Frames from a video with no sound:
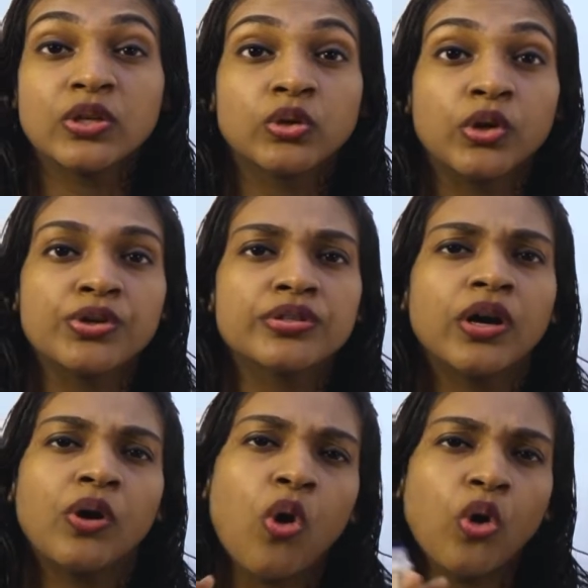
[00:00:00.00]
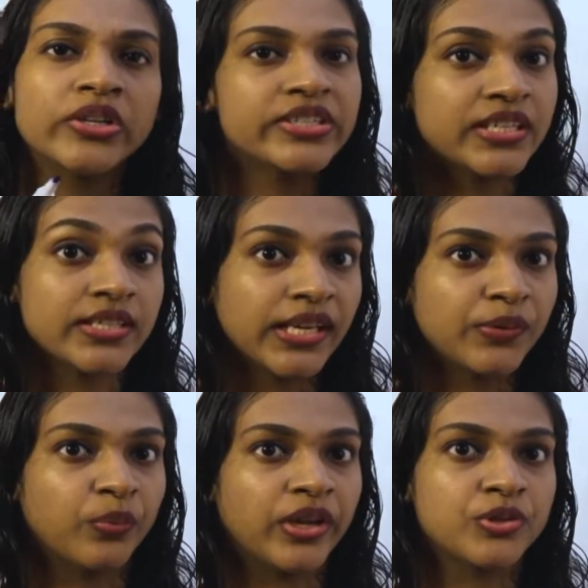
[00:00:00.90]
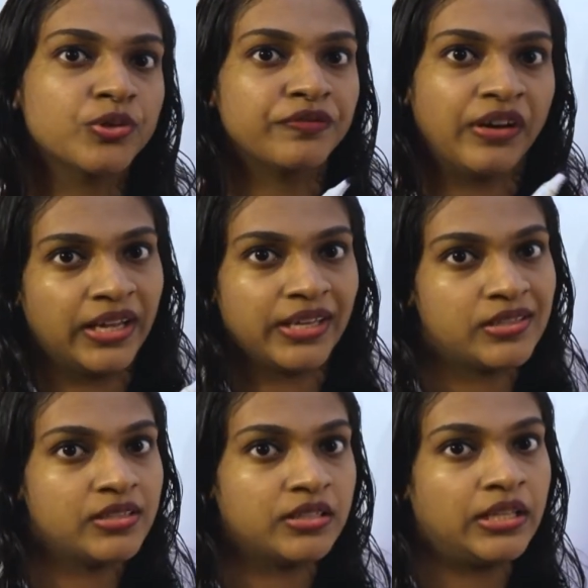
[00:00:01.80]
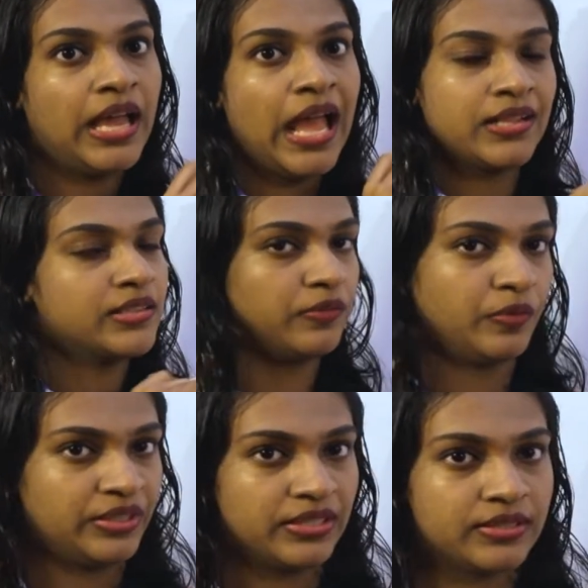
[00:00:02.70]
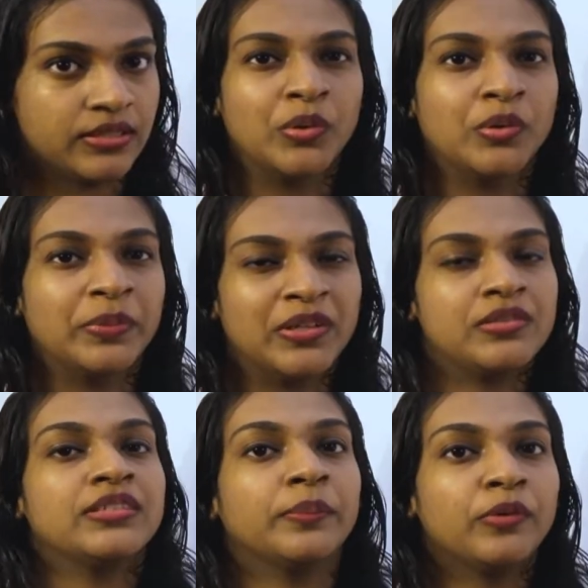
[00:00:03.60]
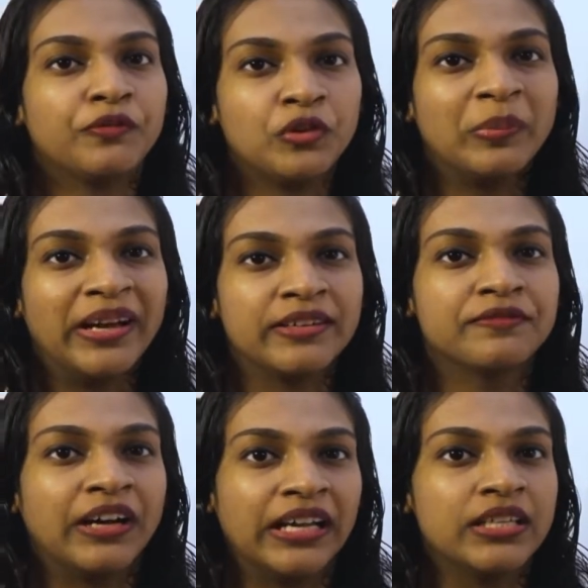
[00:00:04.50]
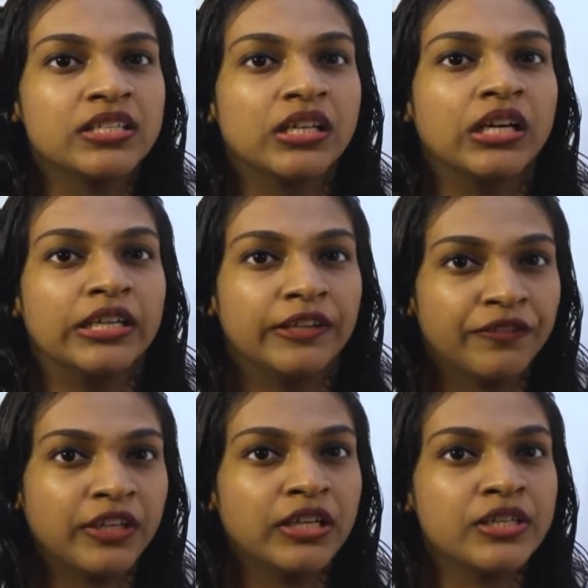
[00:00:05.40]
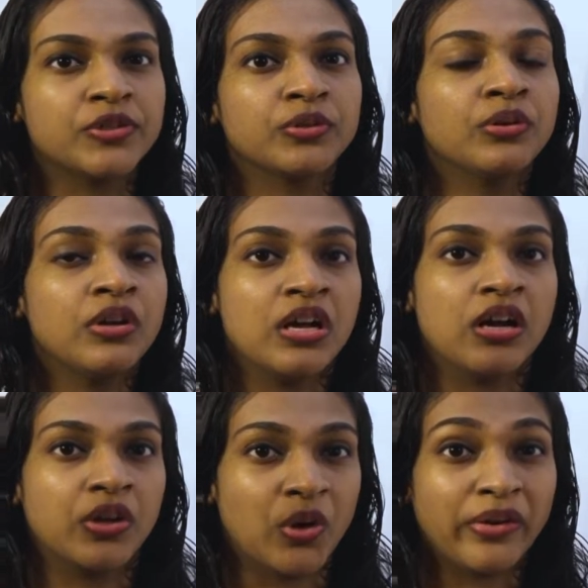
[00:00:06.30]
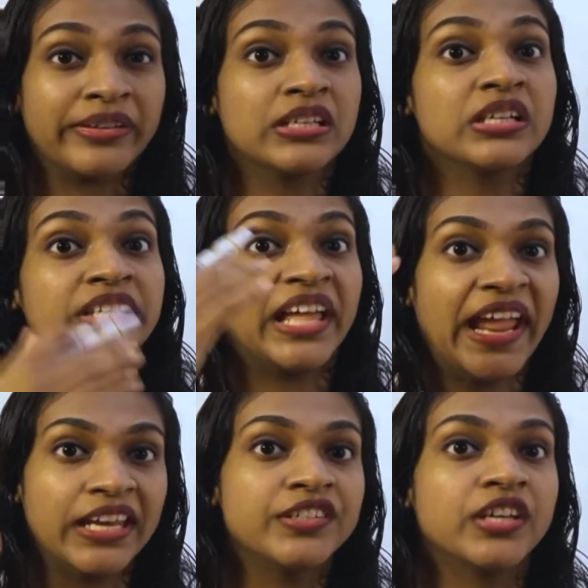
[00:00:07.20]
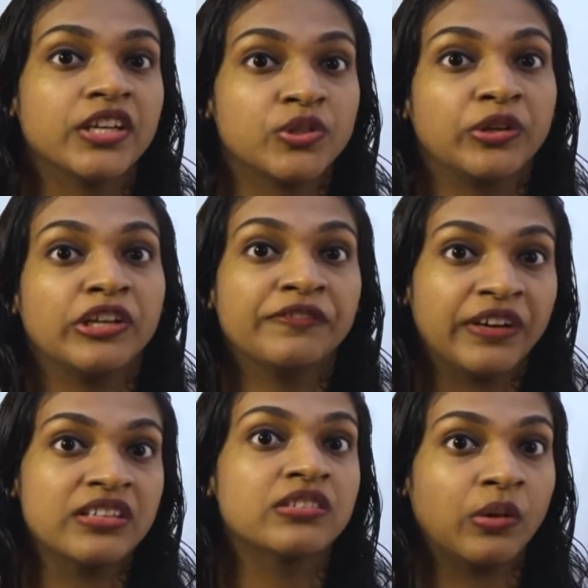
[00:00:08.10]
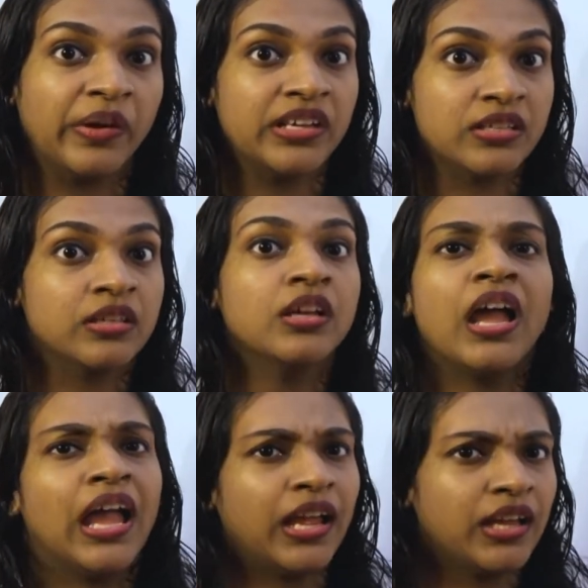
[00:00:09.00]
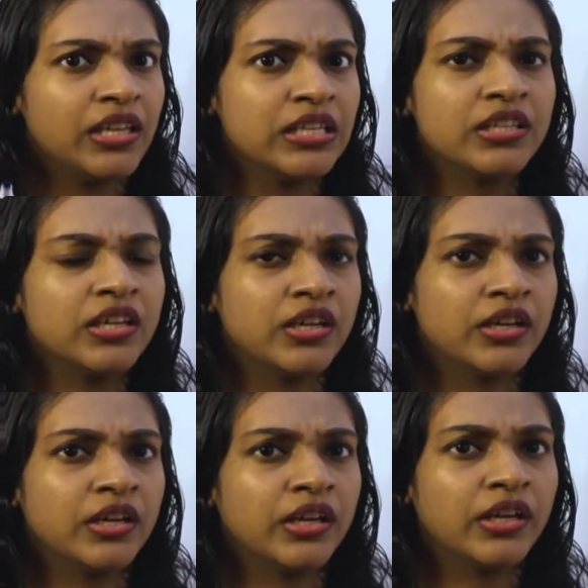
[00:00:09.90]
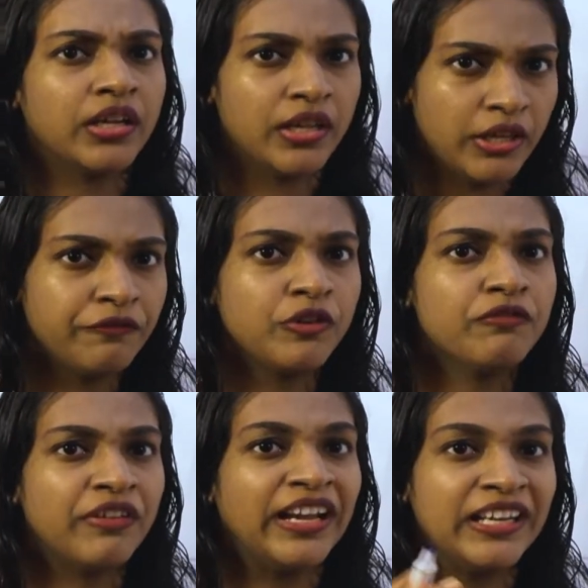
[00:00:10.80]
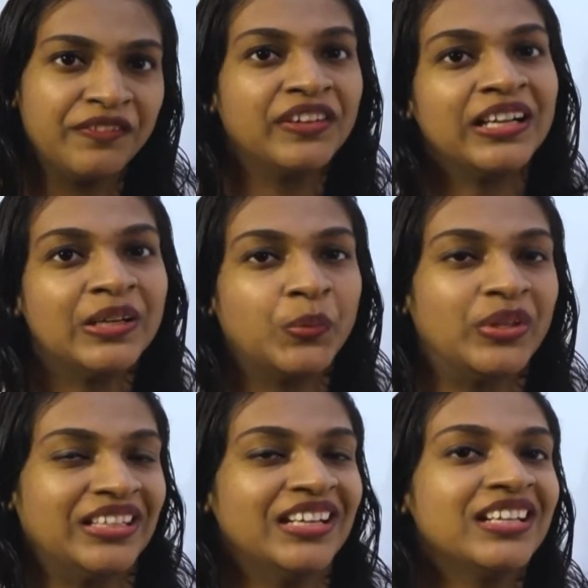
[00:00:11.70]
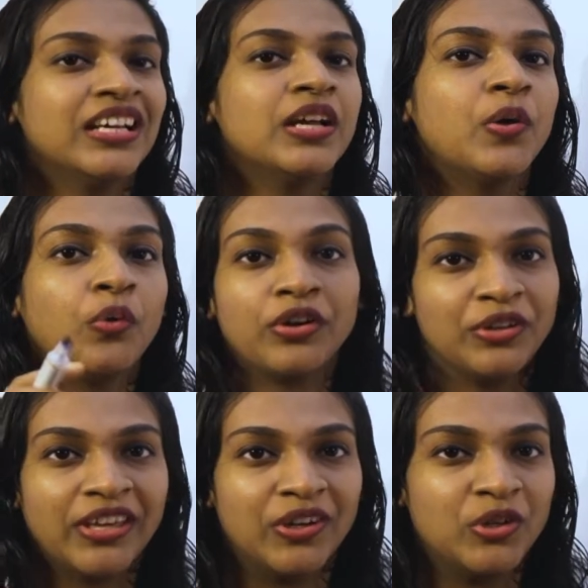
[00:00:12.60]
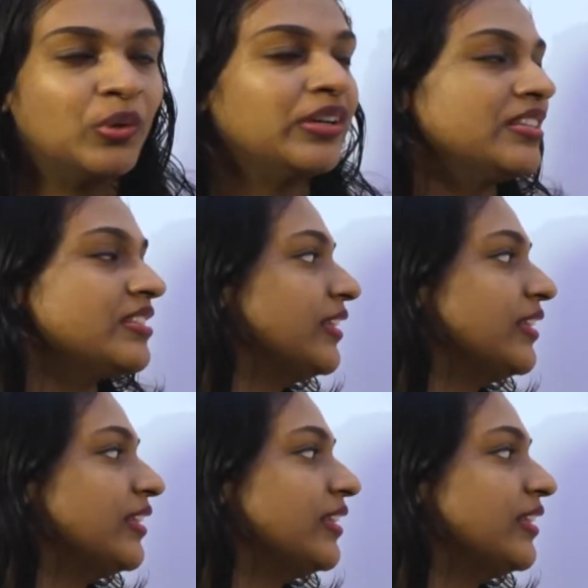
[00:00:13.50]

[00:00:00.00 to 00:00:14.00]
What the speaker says: look on to the alternate way to find the answer for this. So because some of you might find difficult to rote learn the entire 25 squares, and if you find difficult with it, what you can do is